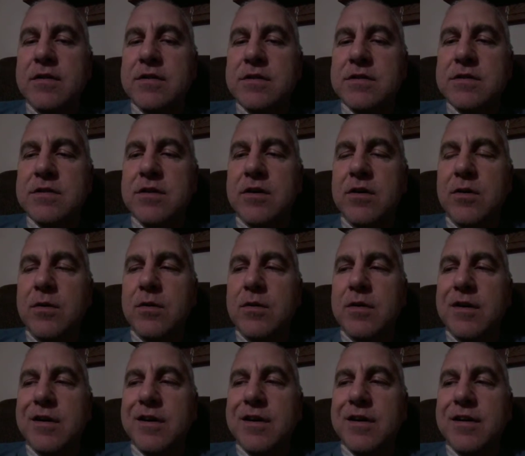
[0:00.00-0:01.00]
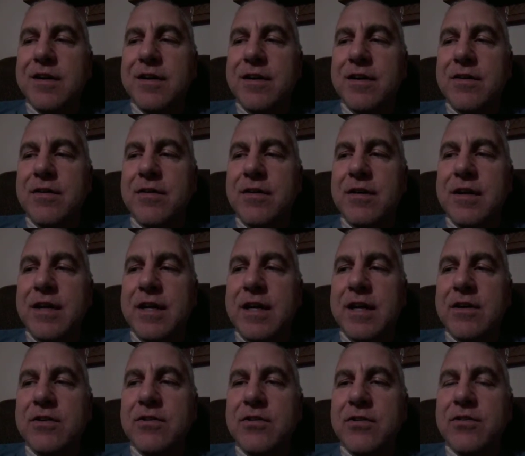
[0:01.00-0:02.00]
so you
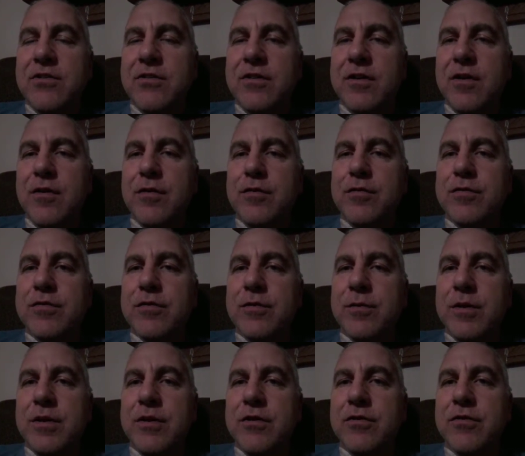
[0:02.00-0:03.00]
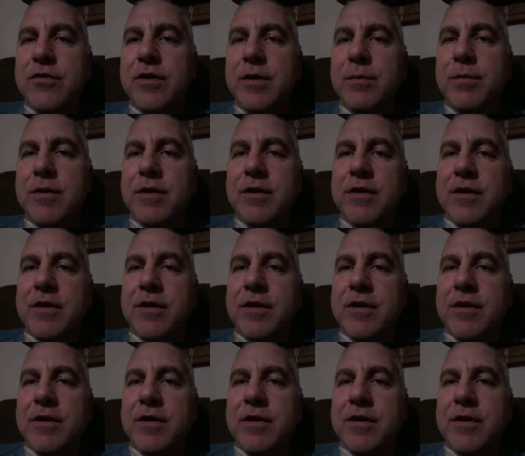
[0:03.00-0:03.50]
catch yourself when you're sleeping at